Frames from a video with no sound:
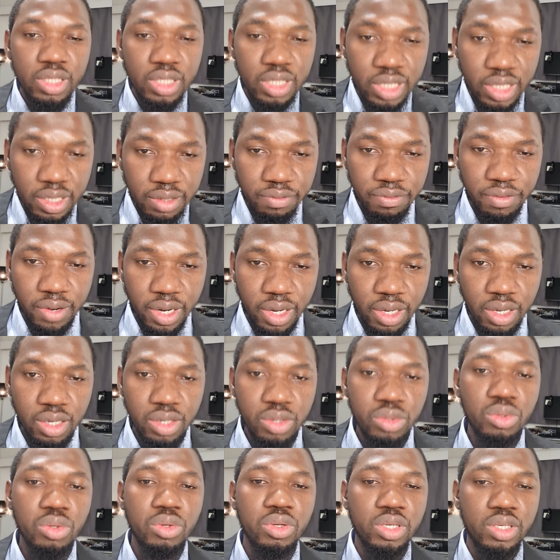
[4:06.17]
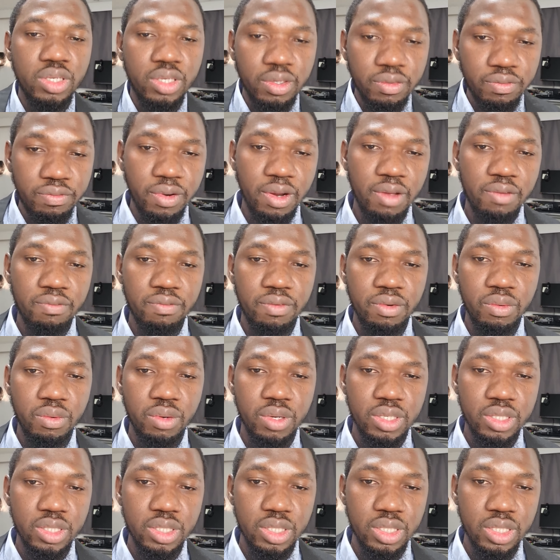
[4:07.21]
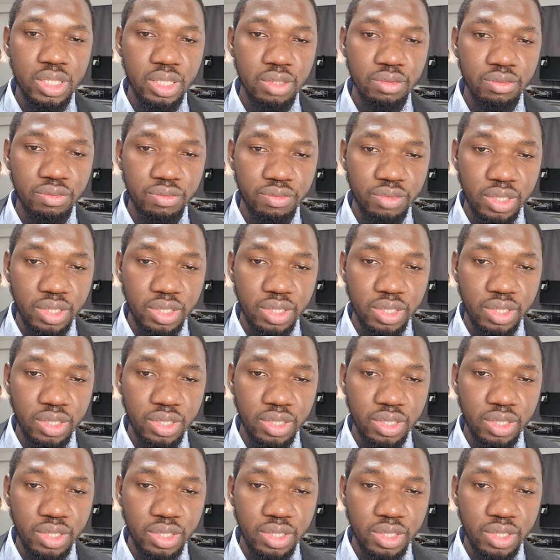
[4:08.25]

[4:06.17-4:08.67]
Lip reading: differently to different frequencies,